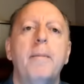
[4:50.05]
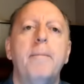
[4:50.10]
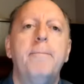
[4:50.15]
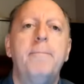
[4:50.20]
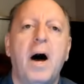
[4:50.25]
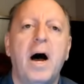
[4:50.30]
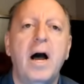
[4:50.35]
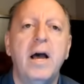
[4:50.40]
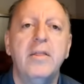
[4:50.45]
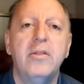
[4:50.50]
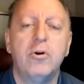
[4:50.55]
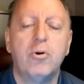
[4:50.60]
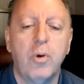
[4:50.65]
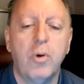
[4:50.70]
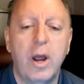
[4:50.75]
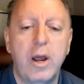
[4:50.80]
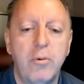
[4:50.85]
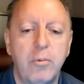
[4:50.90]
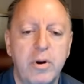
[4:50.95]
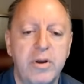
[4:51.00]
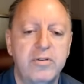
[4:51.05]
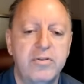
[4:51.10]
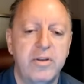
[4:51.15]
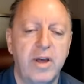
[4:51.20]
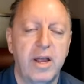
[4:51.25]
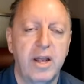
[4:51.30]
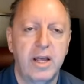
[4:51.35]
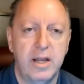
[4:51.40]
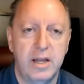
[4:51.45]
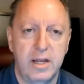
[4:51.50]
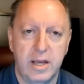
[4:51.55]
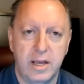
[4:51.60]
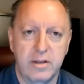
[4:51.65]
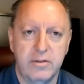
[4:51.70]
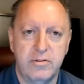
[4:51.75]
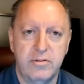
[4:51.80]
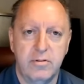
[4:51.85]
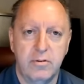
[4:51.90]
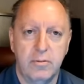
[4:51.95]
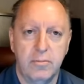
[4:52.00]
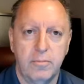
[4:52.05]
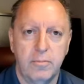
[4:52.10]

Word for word: by the Great Reset idiots.